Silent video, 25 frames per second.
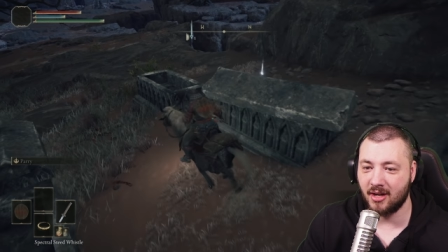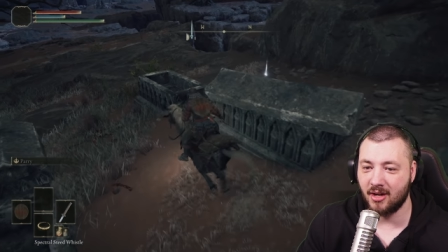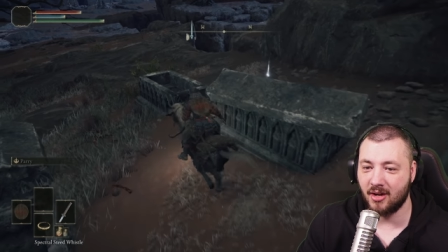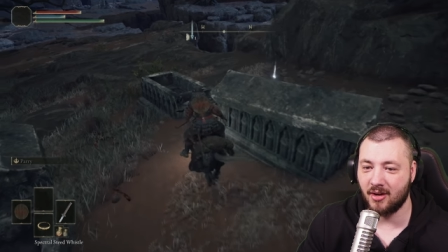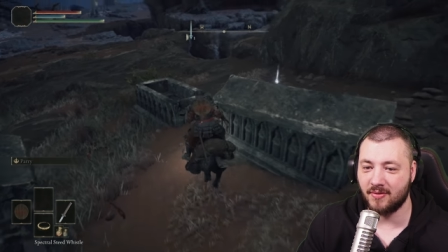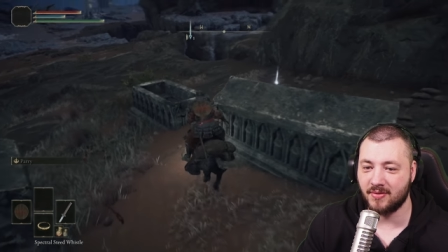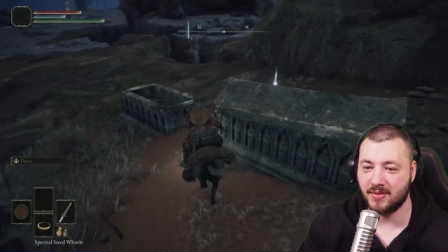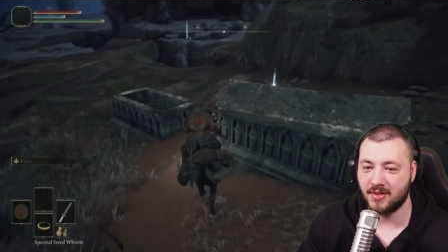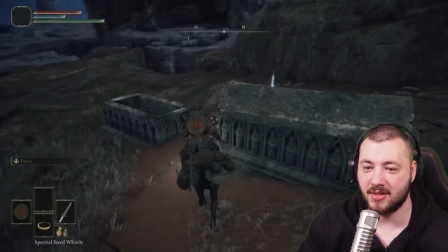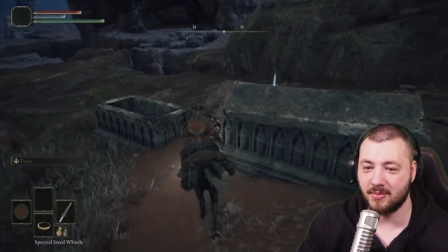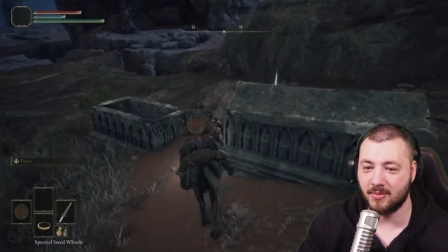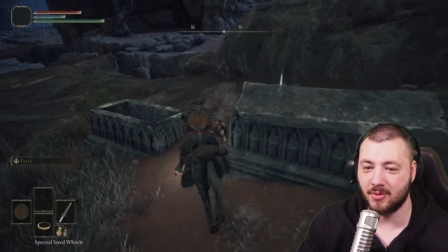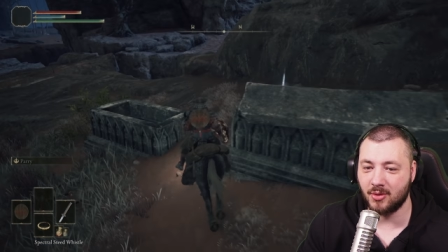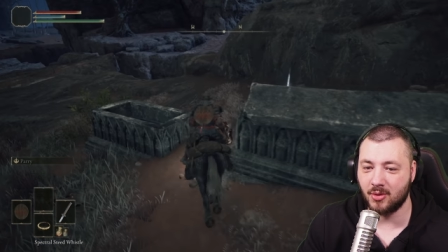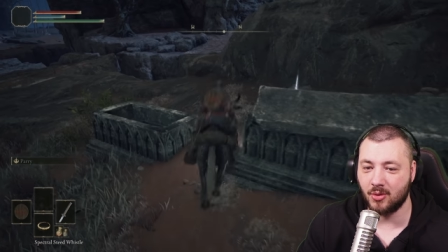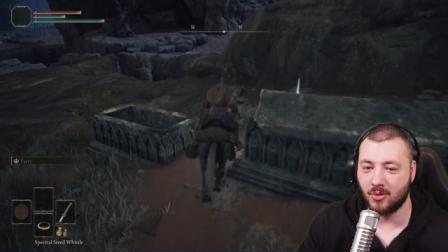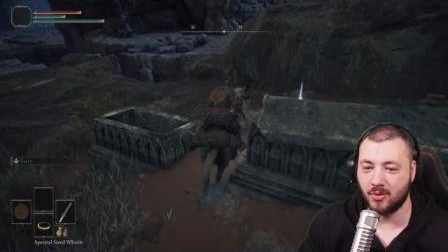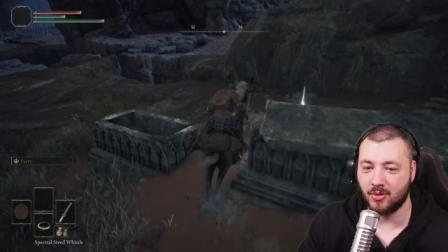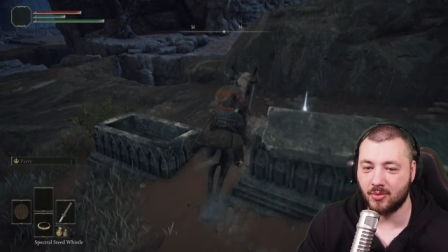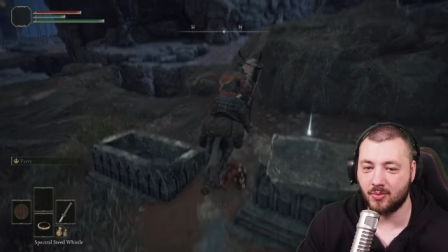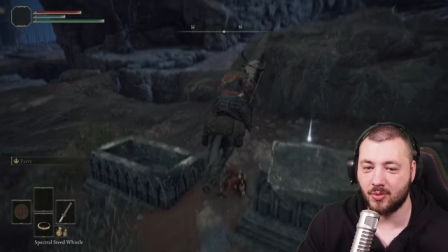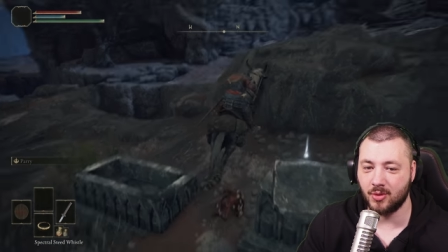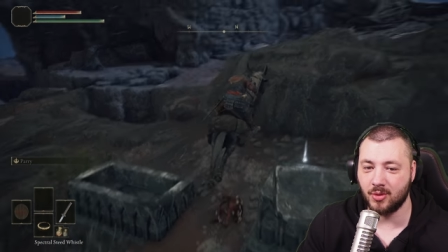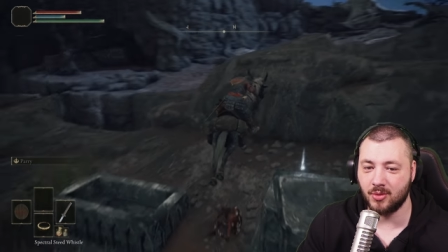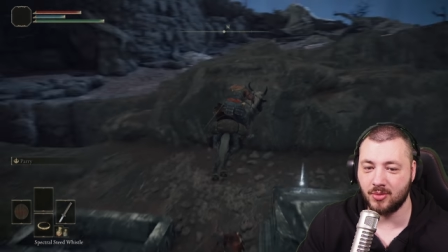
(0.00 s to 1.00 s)
off some
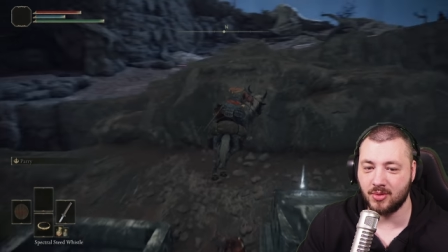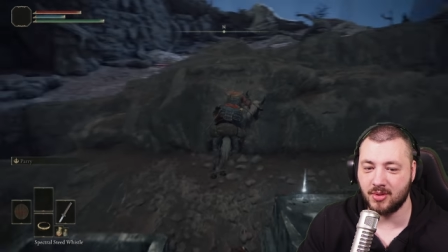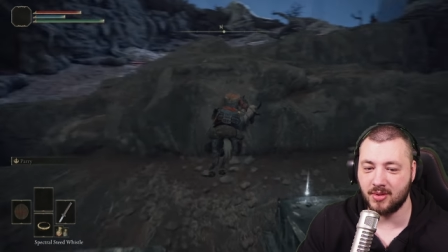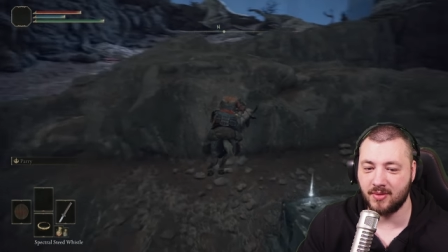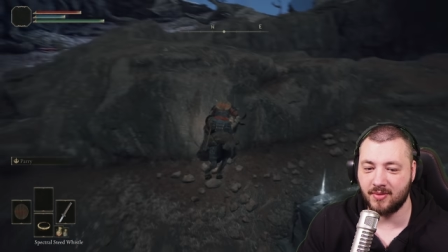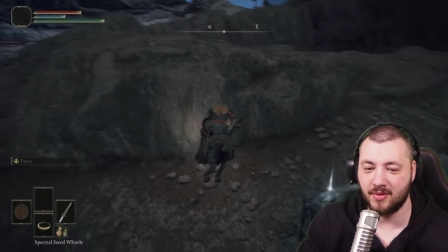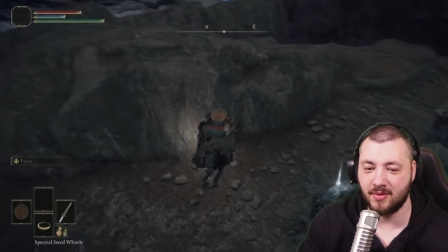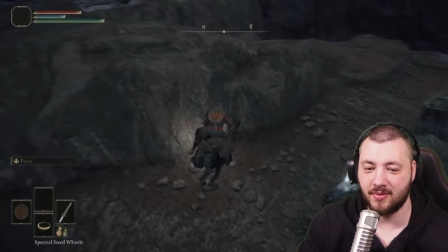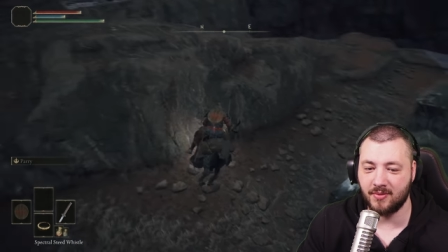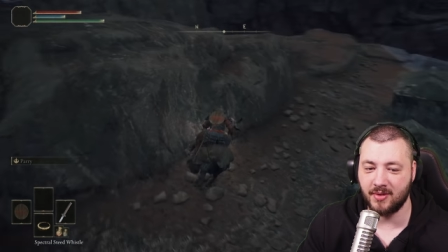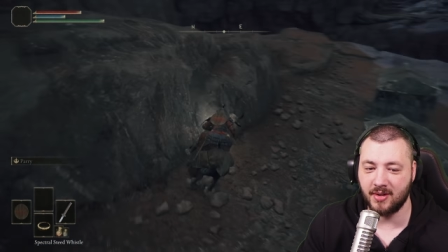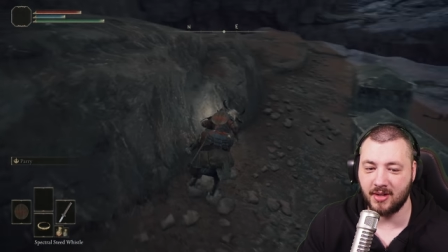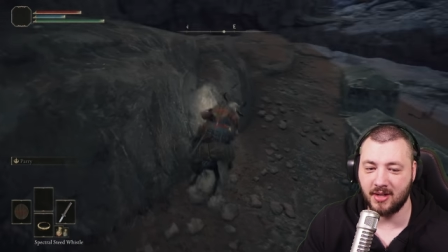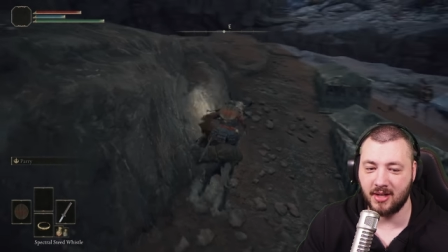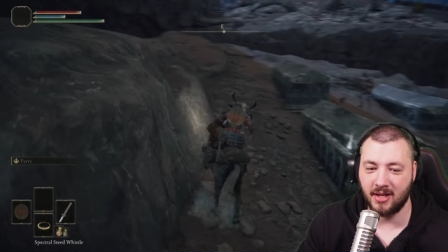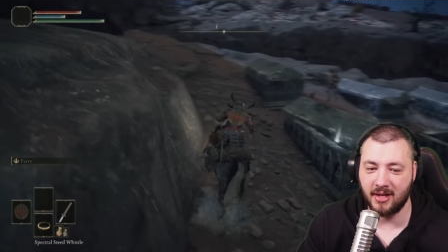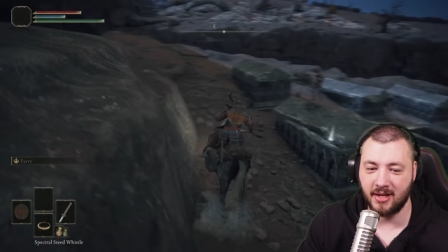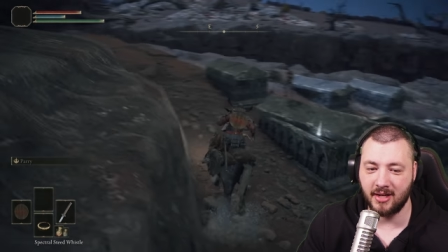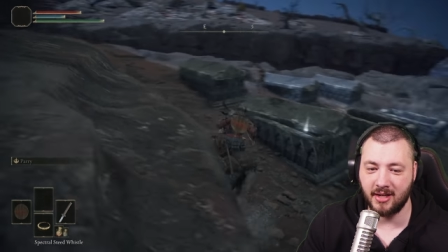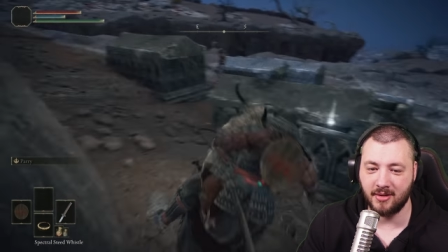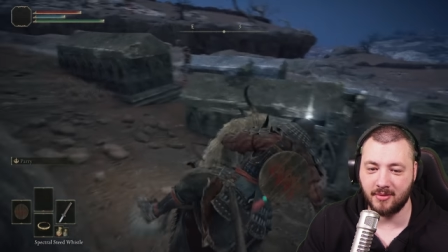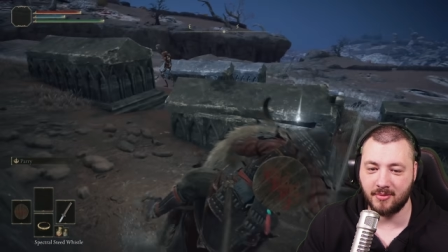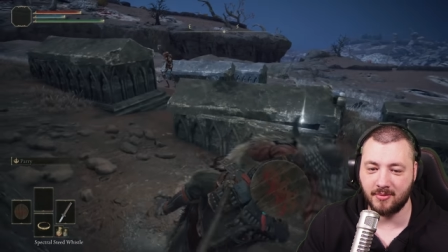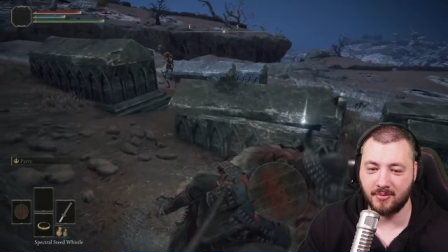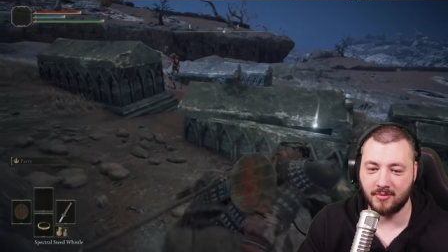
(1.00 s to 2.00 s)
golden runes if you feel like.